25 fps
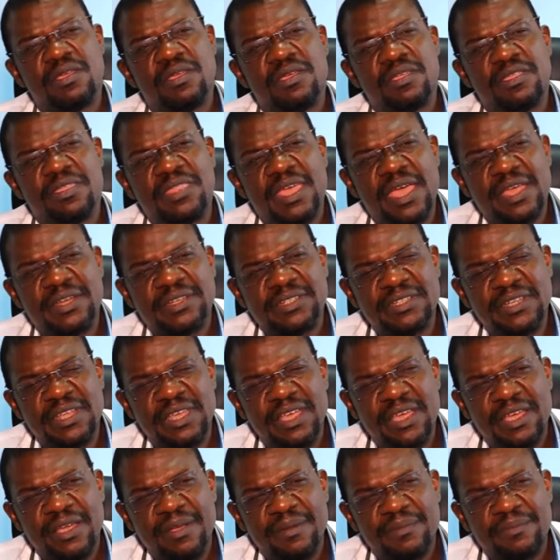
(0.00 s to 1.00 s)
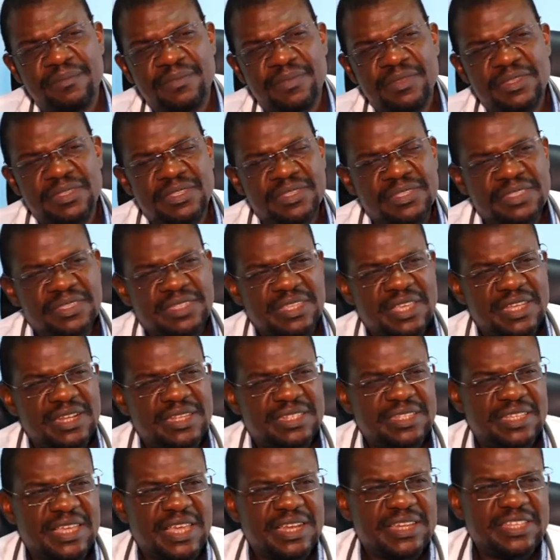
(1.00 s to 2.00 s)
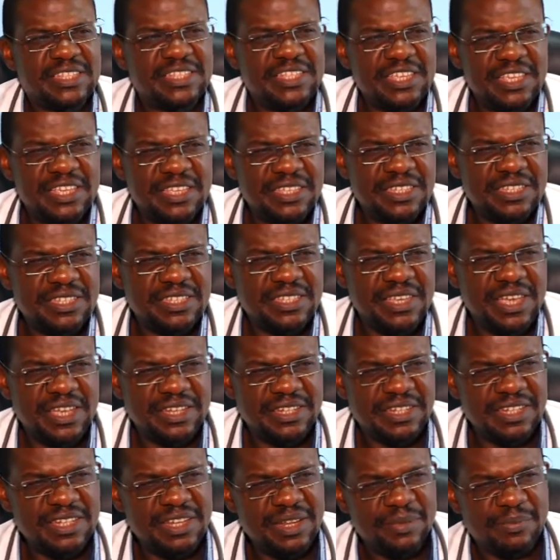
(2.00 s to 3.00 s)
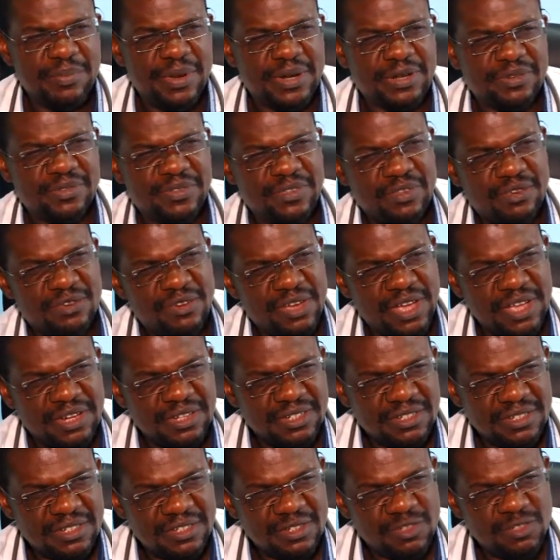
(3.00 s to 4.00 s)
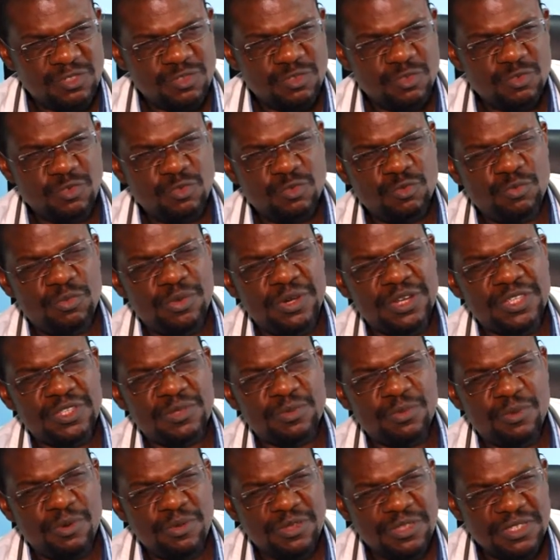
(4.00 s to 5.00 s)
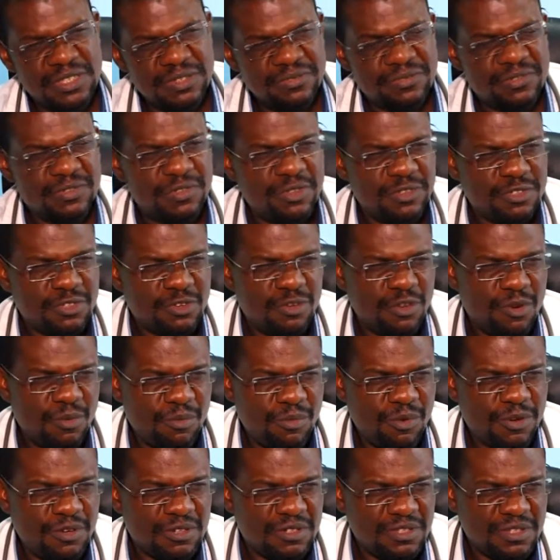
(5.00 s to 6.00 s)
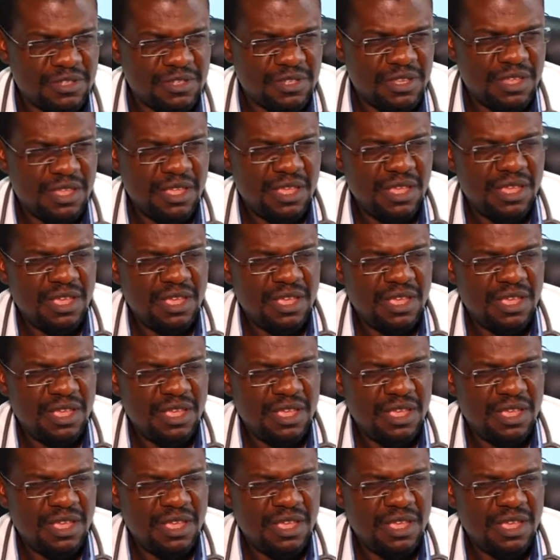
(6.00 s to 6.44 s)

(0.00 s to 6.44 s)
that cells can change at any part of the organ to be responsive to those hormones,